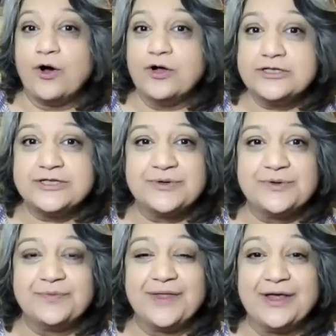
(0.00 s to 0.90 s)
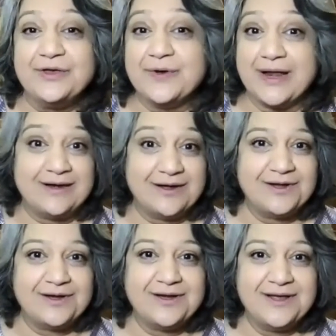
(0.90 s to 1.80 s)
Also, you can
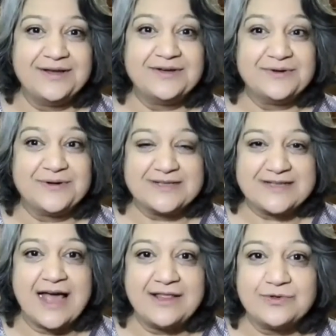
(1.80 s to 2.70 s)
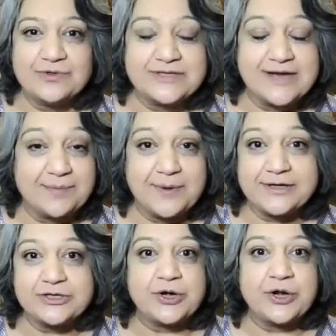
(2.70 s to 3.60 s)
learn to design those
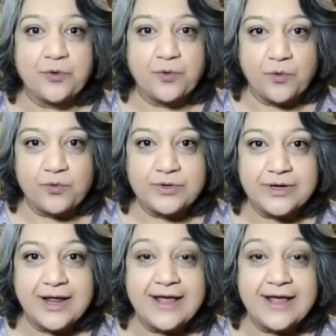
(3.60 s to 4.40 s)
statements on your own,